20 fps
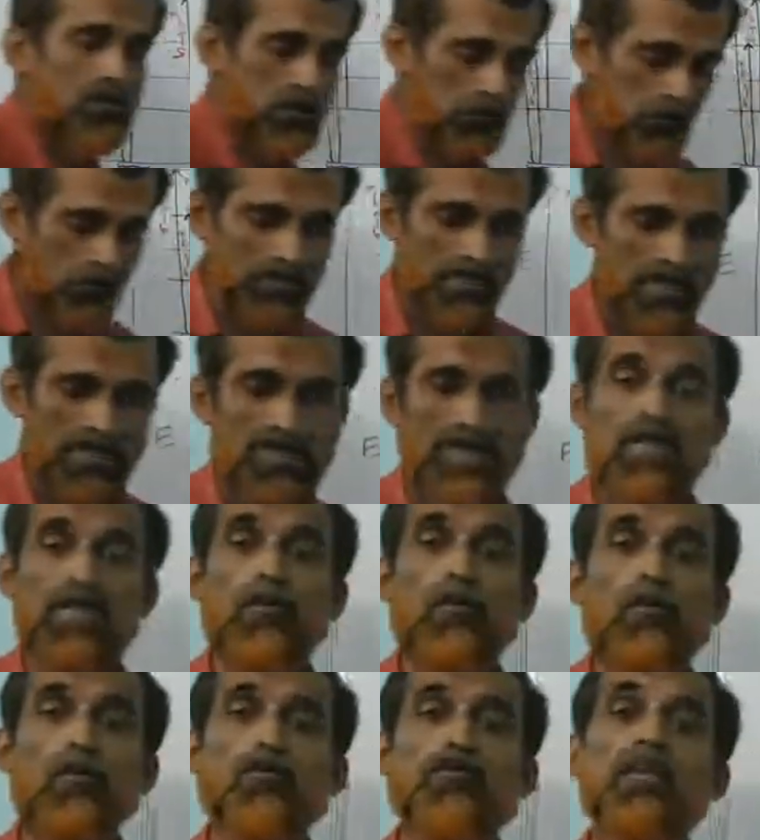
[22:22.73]
so that it
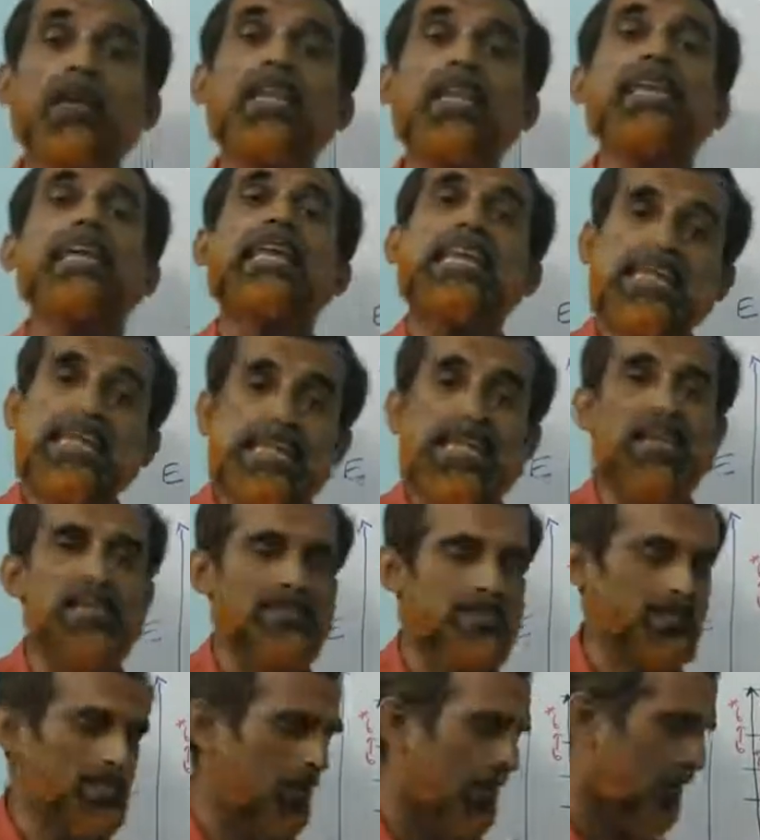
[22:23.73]
will be very
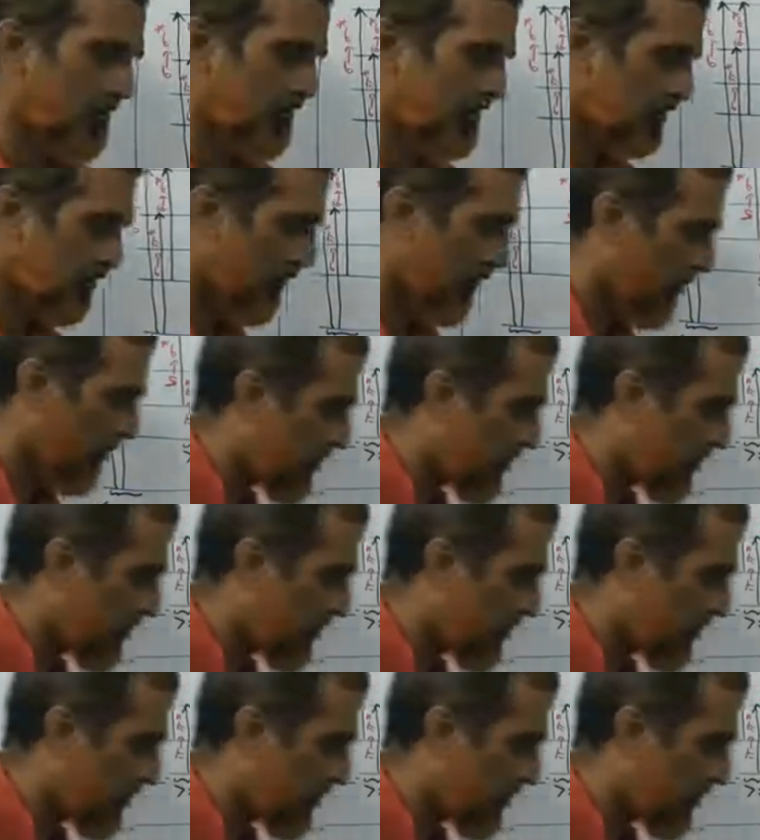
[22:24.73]
intense also.